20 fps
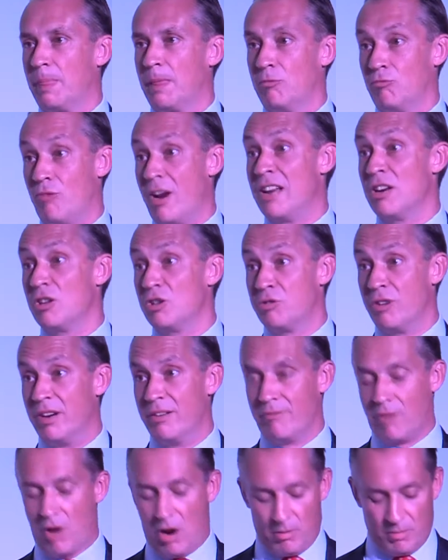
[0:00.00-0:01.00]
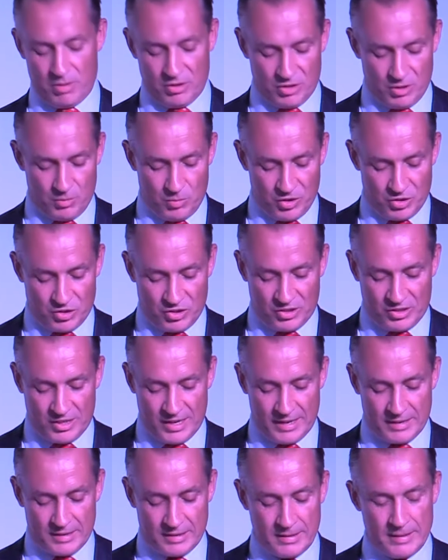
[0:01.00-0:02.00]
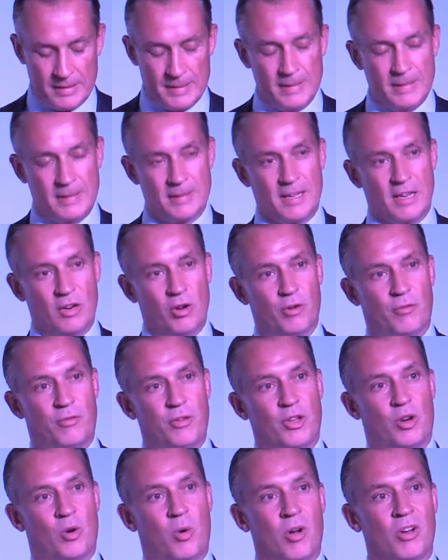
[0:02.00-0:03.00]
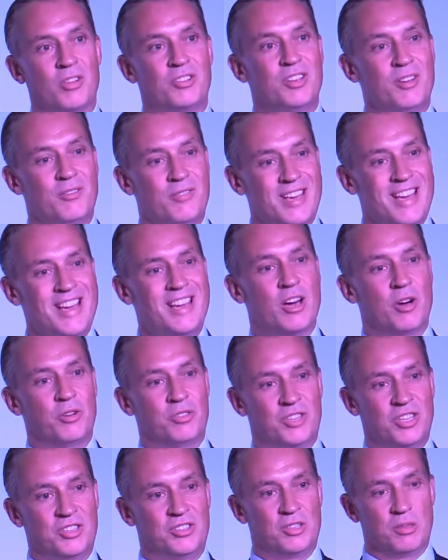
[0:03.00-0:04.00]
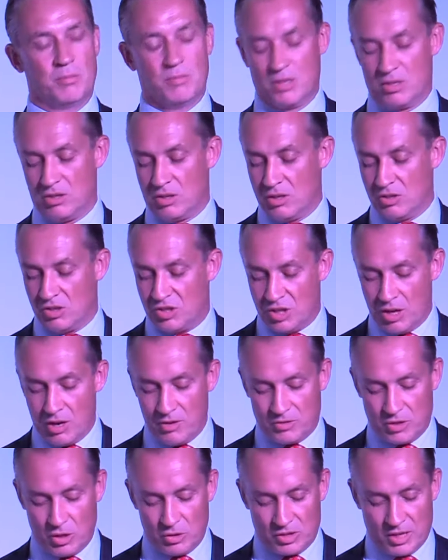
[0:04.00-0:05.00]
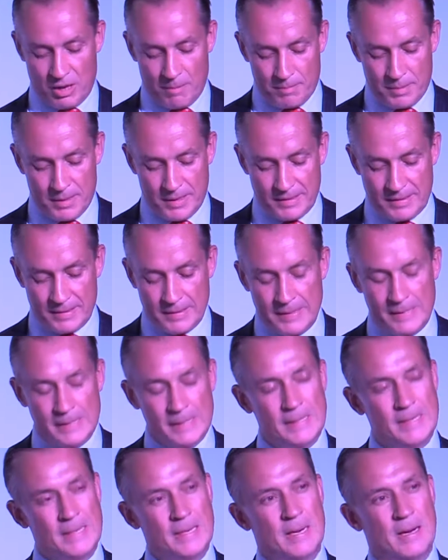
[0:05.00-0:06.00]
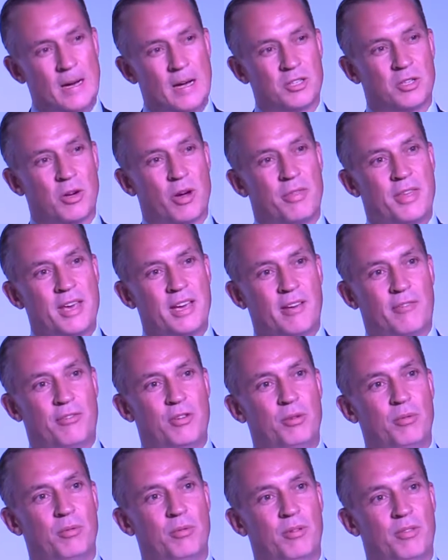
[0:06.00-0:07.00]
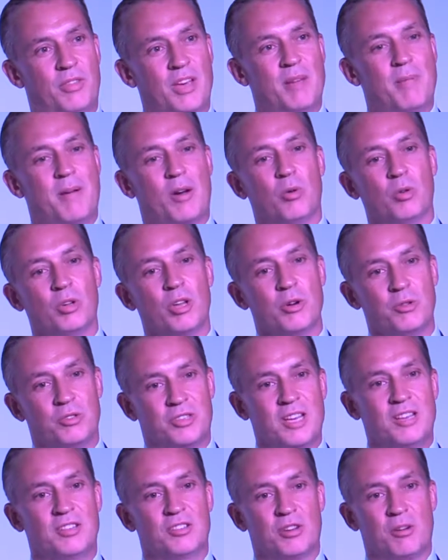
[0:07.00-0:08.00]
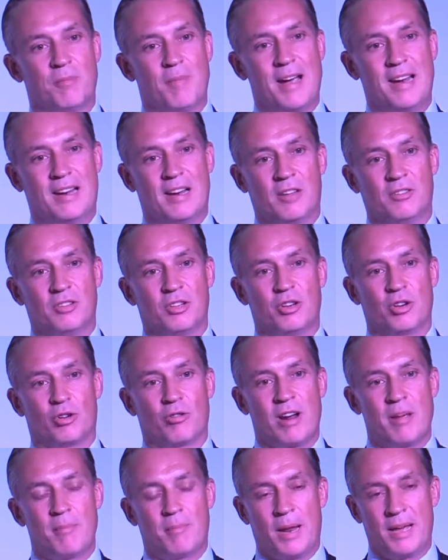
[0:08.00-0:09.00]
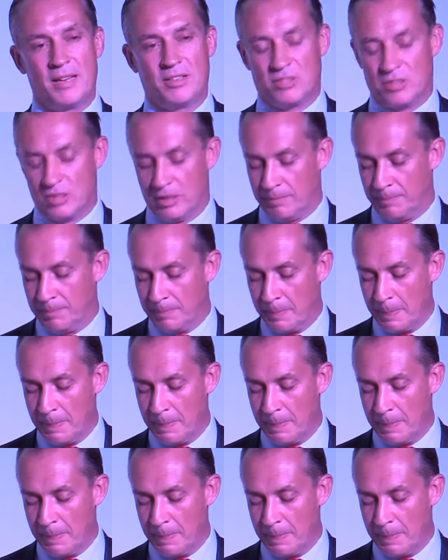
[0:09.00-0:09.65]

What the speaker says: regulatory environment in which to sit. They look for the quality of the ecosystem that serves those companies. And so I think if you think about all those things that have made London a great place to